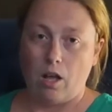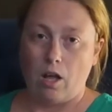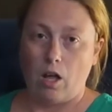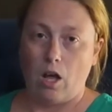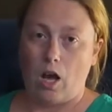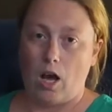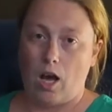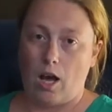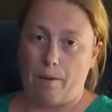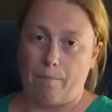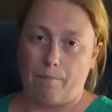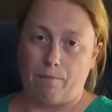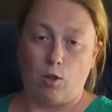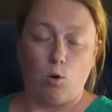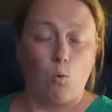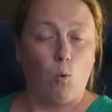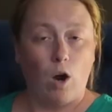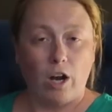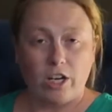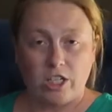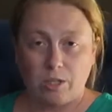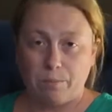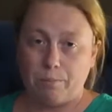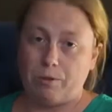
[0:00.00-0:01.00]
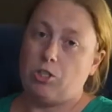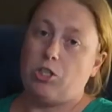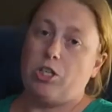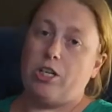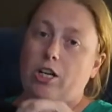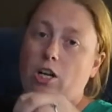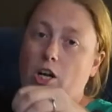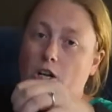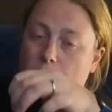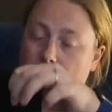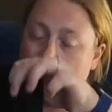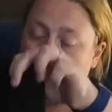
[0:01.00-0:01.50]
the washing
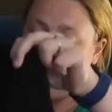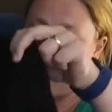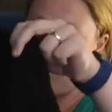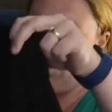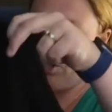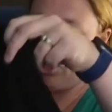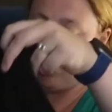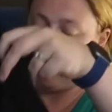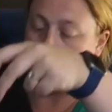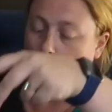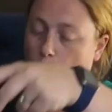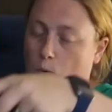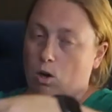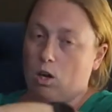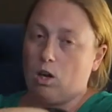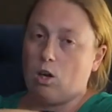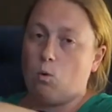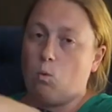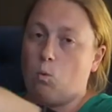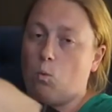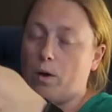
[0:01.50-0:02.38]
machine all day while you're at work,